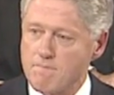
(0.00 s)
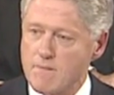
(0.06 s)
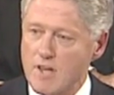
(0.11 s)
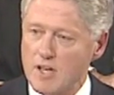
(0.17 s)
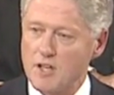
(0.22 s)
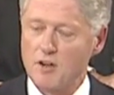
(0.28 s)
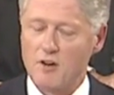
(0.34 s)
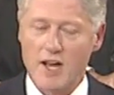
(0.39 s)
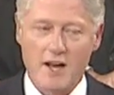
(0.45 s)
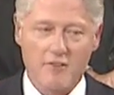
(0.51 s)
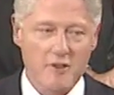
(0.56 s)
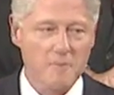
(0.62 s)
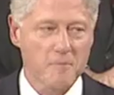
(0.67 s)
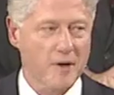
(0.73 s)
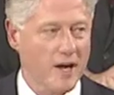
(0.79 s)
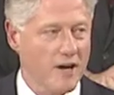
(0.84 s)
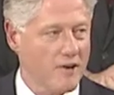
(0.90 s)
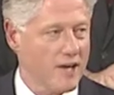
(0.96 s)
You know, every
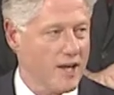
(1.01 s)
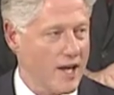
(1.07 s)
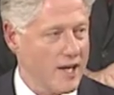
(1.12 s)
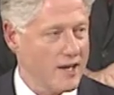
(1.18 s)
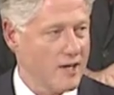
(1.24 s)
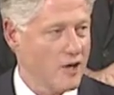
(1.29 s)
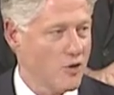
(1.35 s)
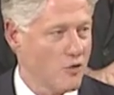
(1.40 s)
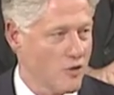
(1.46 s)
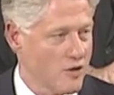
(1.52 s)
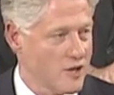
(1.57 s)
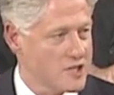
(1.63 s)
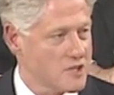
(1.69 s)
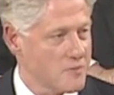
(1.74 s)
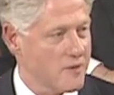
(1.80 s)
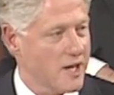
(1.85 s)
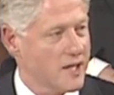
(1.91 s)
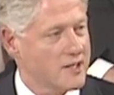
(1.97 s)
parent I know worries
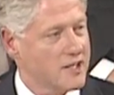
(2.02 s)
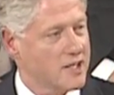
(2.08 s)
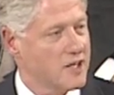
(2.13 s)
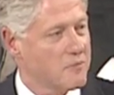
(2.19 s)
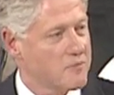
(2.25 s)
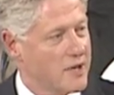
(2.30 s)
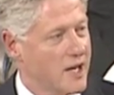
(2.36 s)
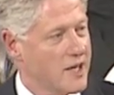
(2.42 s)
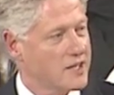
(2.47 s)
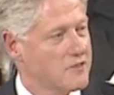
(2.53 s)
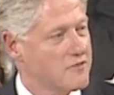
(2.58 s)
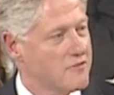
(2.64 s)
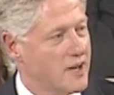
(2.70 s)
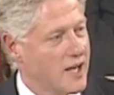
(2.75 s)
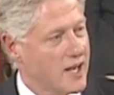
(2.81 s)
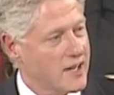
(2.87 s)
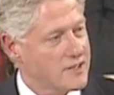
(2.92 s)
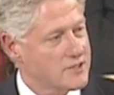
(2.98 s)
about the impact of
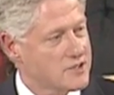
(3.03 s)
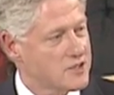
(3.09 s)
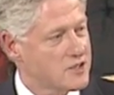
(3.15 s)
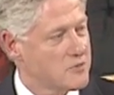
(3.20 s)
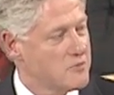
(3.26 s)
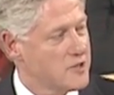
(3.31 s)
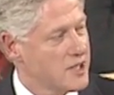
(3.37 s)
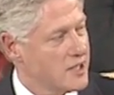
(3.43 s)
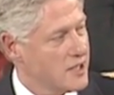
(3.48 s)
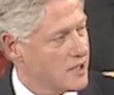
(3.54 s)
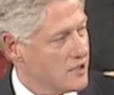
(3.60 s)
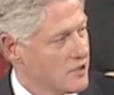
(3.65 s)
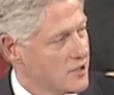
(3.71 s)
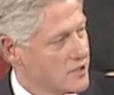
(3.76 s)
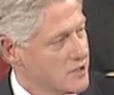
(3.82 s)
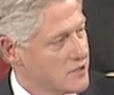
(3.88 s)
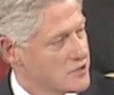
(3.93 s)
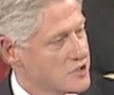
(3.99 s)
violence in the media
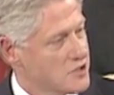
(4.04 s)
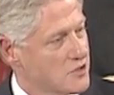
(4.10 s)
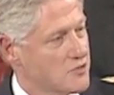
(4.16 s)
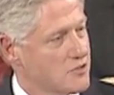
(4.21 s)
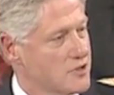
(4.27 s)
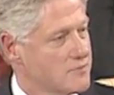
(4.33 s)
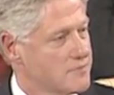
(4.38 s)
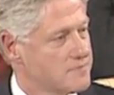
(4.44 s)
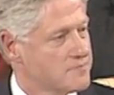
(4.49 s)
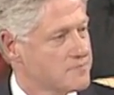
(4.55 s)
on their children.